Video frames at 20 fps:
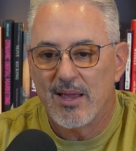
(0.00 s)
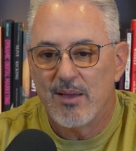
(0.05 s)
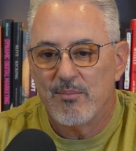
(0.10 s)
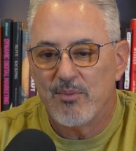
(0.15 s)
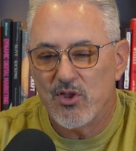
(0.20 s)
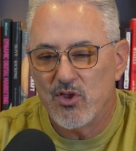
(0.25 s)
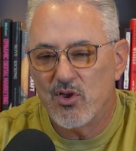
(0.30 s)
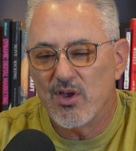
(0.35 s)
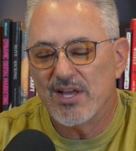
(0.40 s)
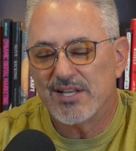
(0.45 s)

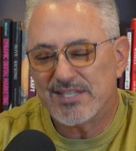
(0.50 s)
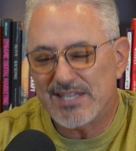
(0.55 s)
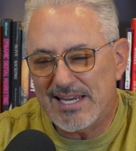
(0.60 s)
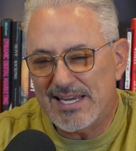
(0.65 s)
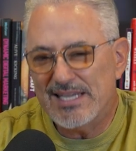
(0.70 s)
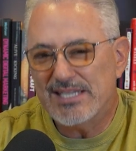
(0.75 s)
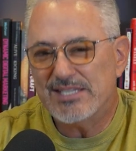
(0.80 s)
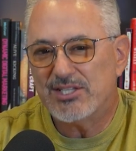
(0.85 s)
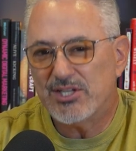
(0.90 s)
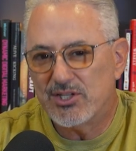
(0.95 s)
But it's
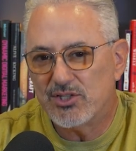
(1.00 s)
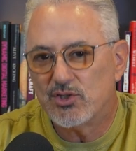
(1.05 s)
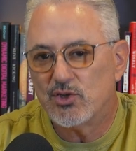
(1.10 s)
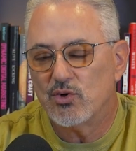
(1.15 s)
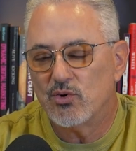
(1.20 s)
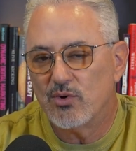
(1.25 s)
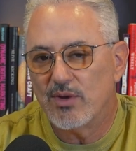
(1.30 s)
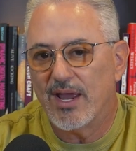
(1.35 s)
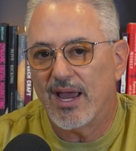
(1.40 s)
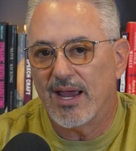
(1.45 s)
easy
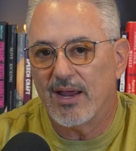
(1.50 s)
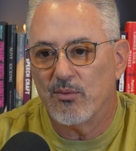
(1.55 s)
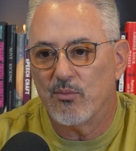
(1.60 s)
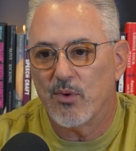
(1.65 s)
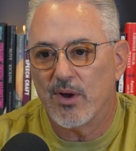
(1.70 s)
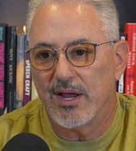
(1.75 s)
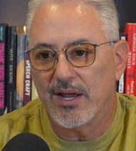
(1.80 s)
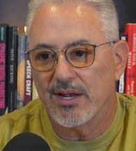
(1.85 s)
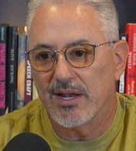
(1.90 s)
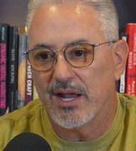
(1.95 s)
to gain
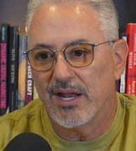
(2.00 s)
weight,